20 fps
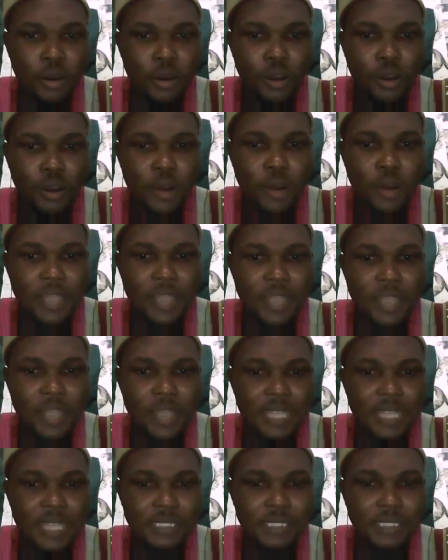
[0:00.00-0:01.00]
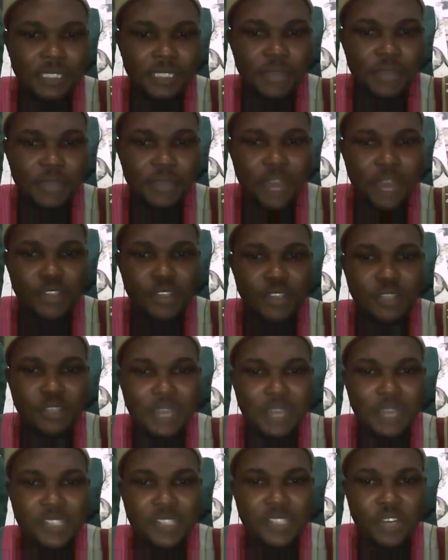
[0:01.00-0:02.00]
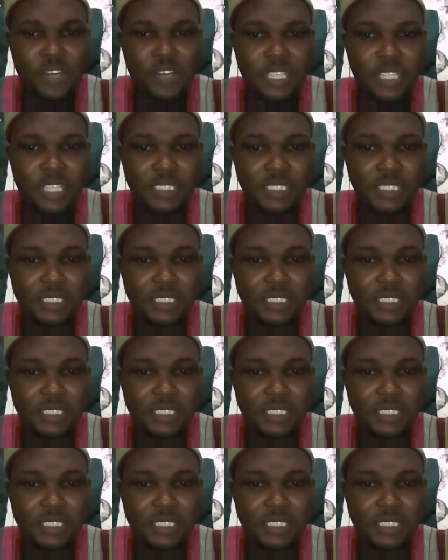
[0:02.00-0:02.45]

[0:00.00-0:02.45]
All right, Ted, Phil, can you see my screen?